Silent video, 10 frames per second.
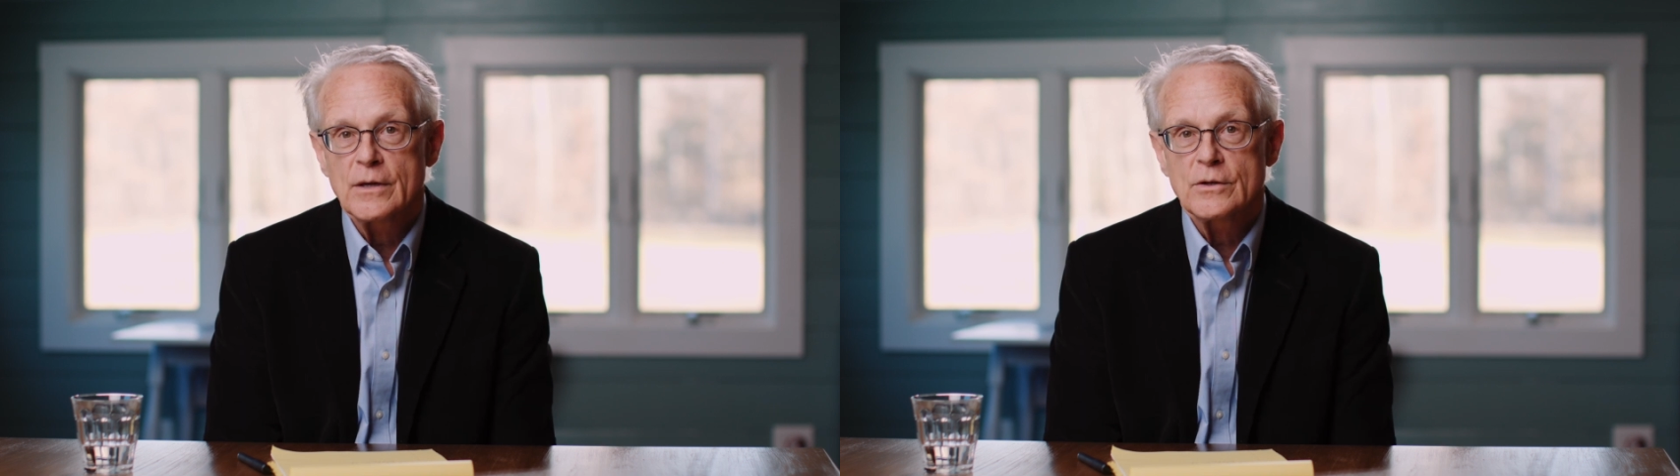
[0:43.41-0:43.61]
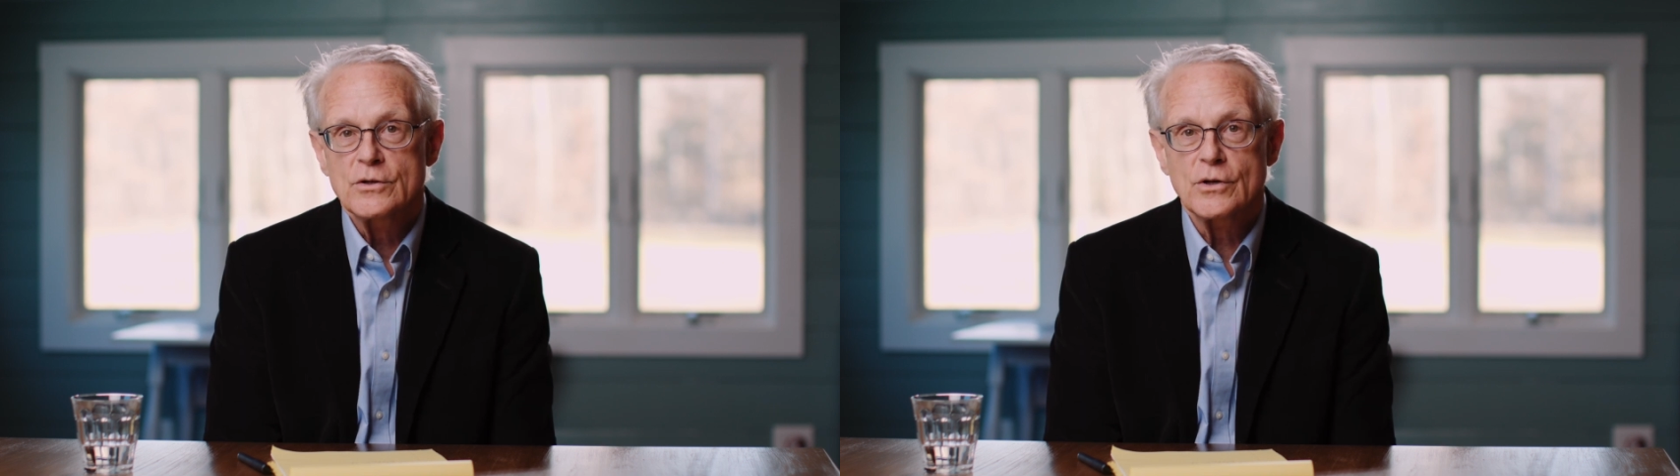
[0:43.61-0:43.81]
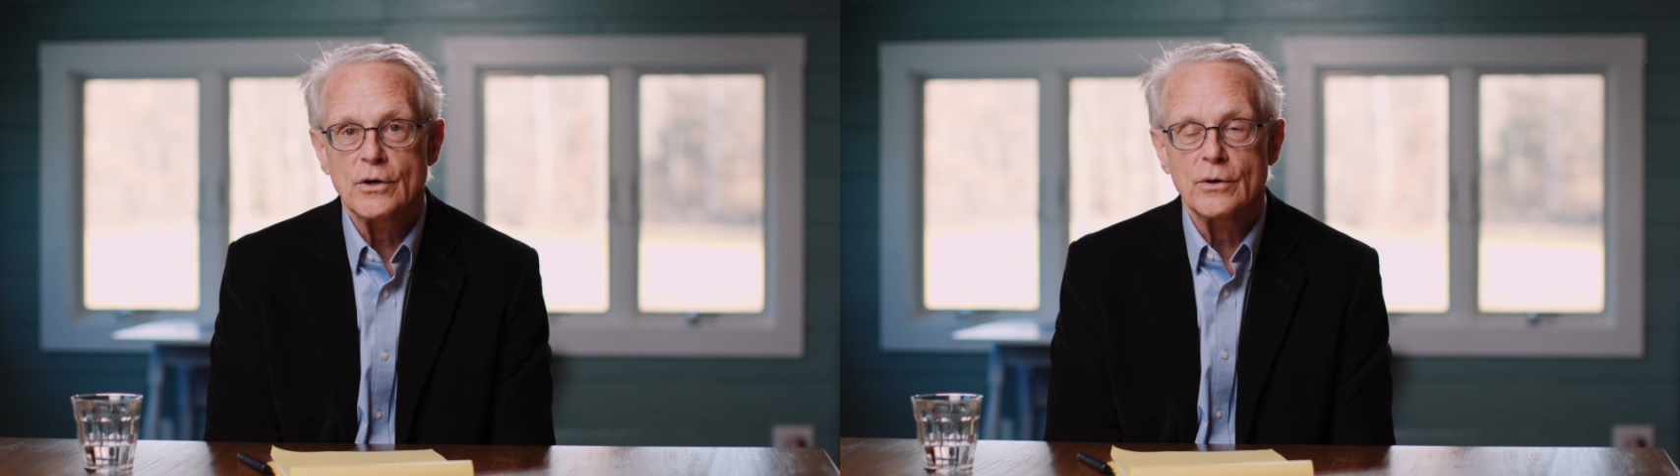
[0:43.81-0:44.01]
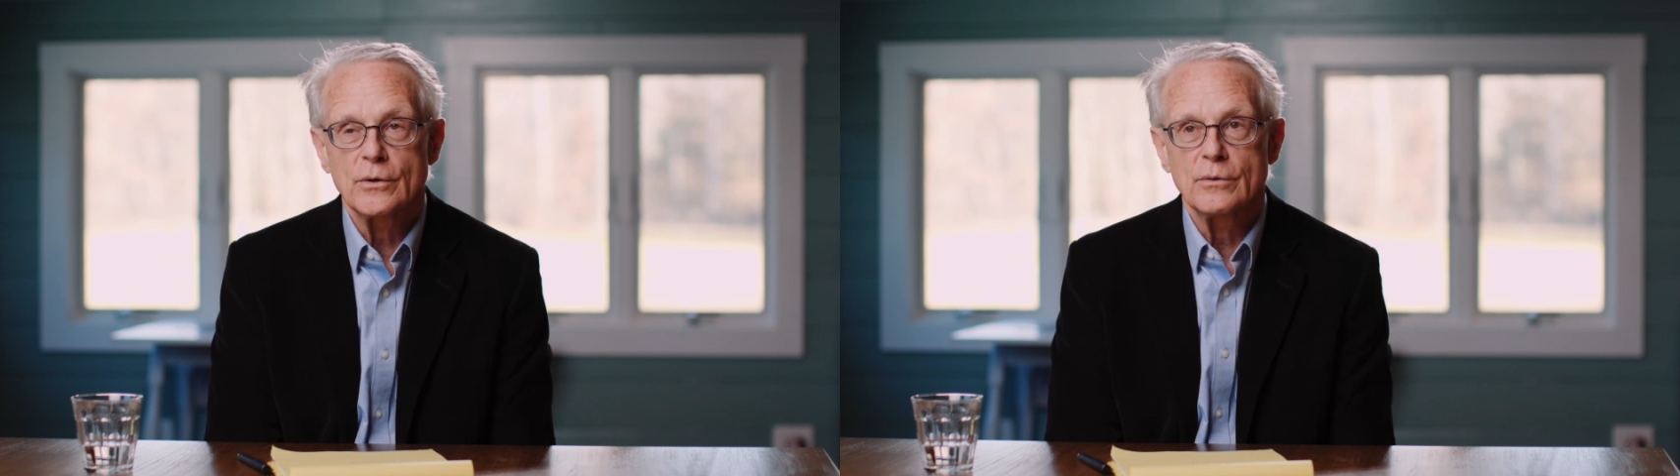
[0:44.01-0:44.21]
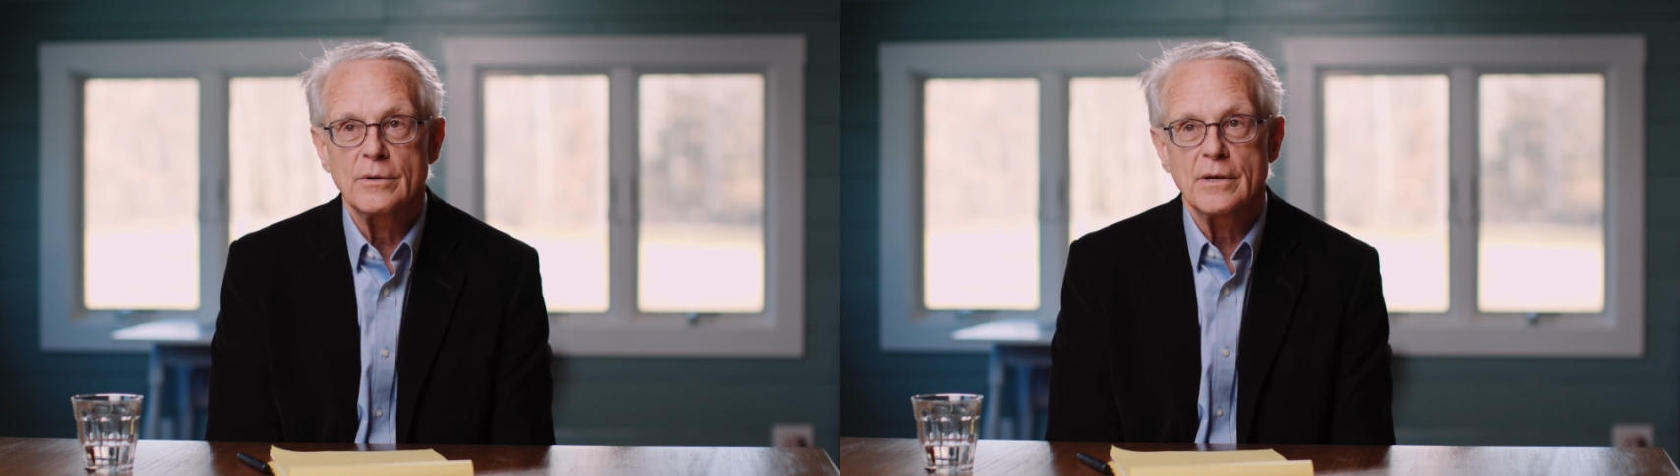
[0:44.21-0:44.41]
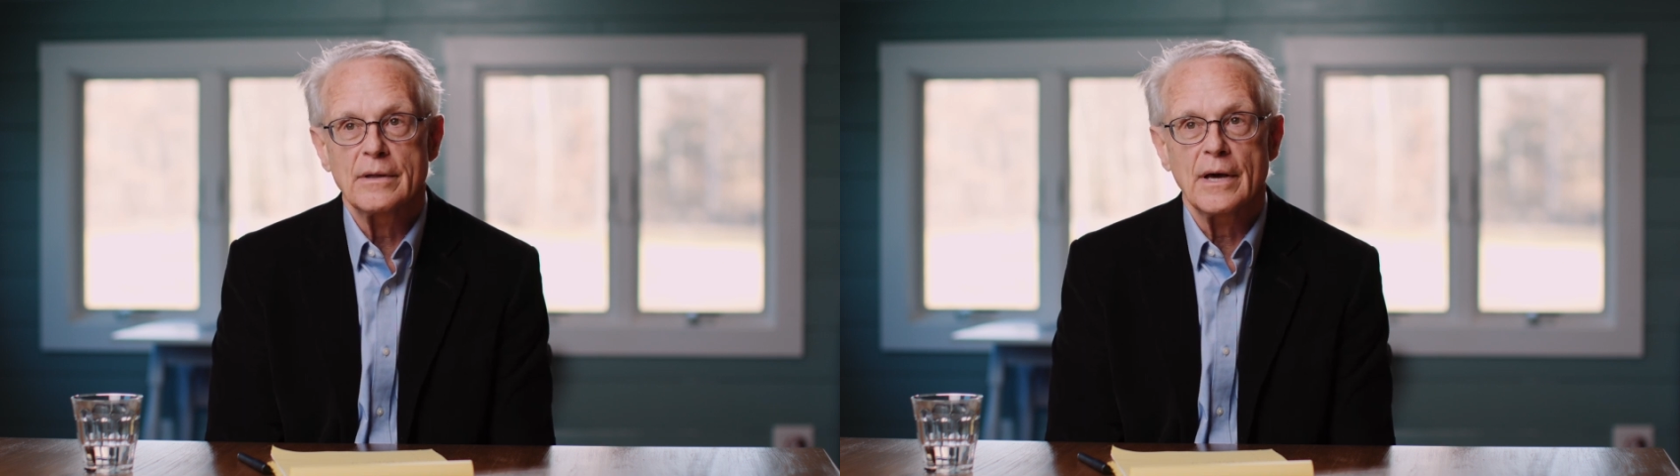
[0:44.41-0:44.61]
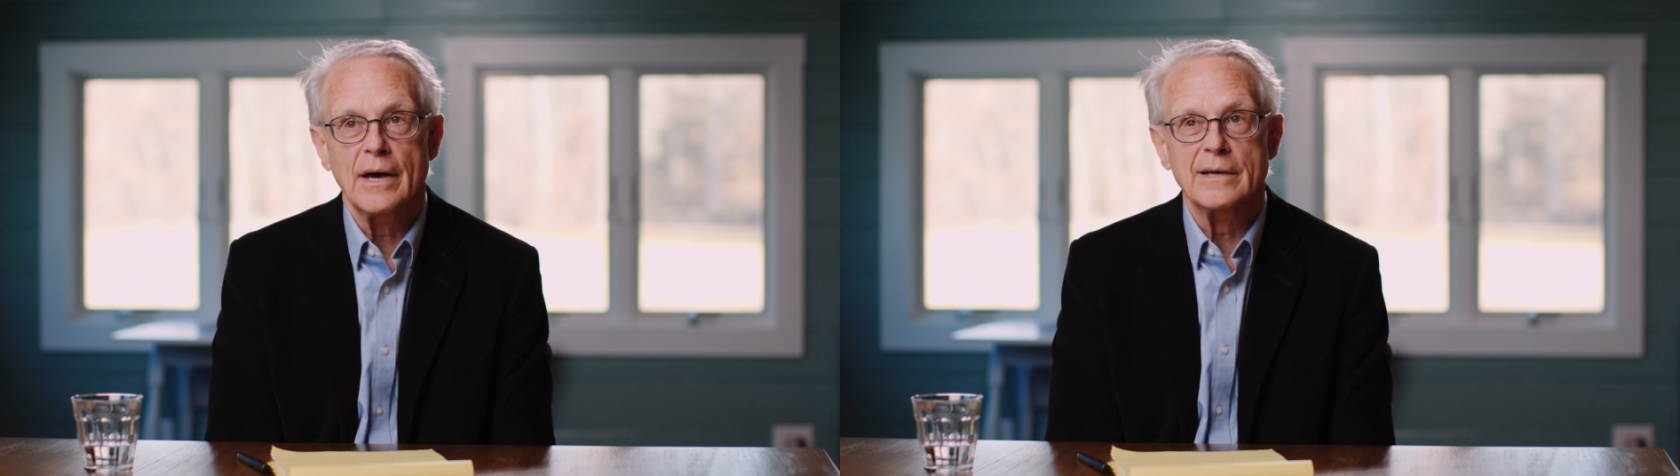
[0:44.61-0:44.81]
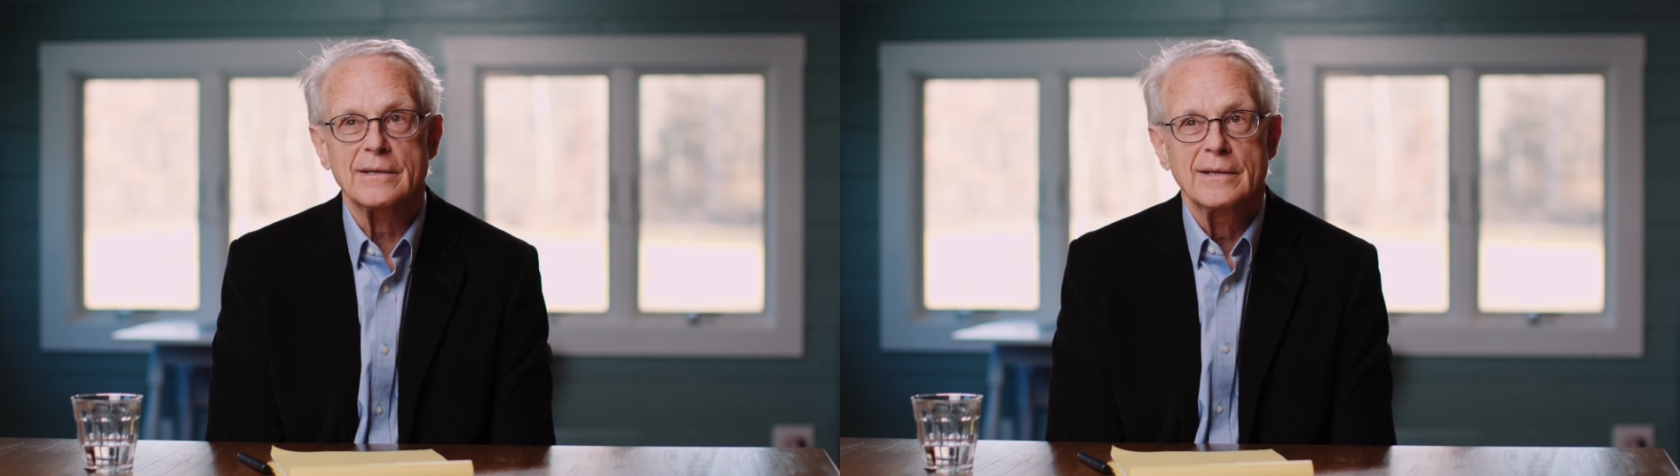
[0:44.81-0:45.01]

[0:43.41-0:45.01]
showed that